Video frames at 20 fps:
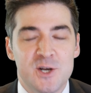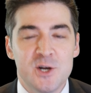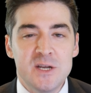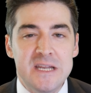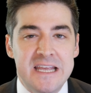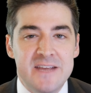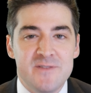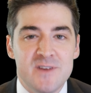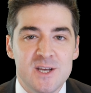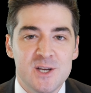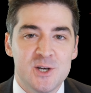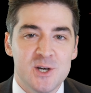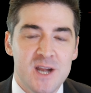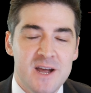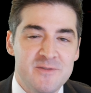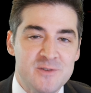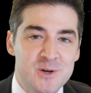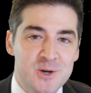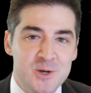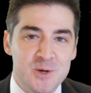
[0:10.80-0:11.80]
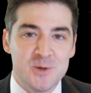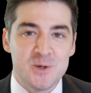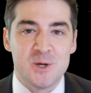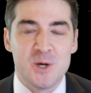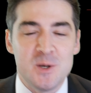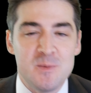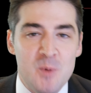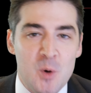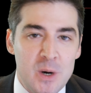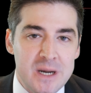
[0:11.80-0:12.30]
Good evening, good afternoon,
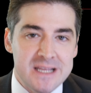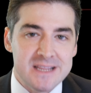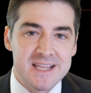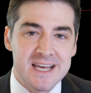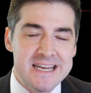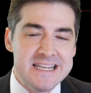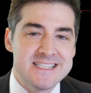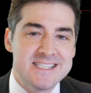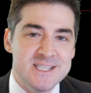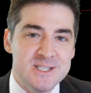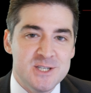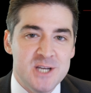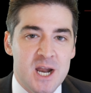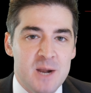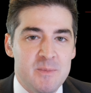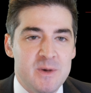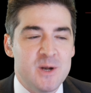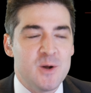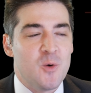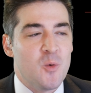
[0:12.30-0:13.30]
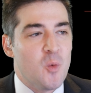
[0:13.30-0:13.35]
good morning, ladies and gentlemen,